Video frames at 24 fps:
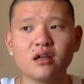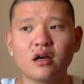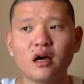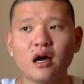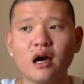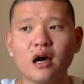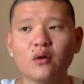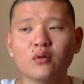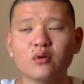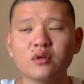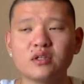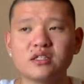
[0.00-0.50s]

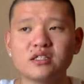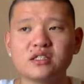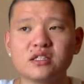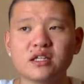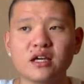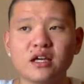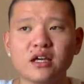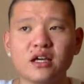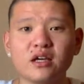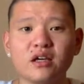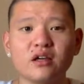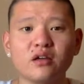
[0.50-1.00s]
I would
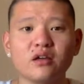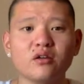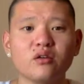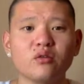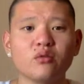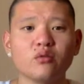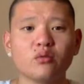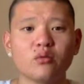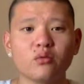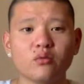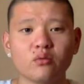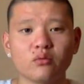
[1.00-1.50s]
say
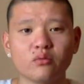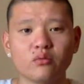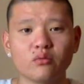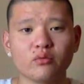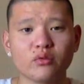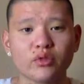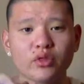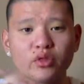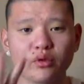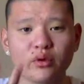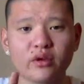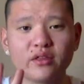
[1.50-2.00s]

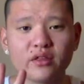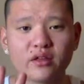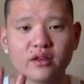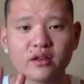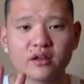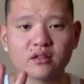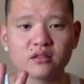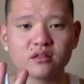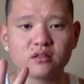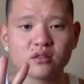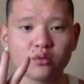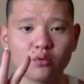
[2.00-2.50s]
three things.